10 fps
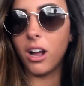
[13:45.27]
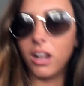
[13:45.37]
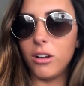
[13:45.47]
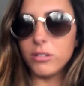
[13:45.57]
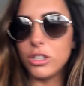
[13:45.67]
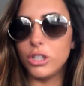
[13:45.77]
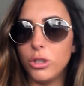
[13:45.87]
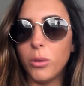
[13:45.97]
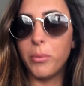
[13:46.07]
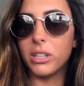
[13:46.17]
out how
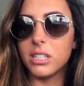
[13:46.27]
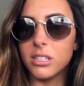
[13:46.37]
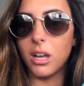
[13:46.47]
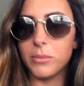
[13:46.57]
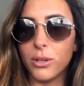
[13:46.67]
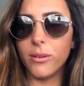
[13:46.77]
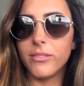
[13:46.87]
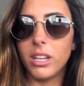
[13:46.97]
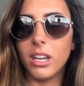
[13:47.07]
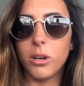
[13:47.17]
to put this up, so
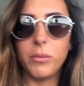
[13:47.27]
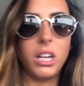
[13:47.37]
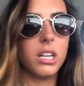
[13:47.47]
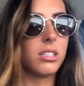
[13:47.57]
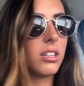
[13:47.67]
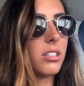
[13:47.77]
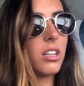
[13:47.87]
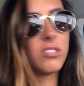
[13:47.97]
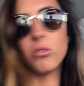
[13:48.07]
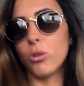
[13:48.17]
hopefully it'll be
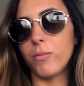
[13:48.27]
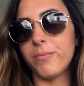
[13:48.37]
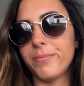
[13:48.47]
successful.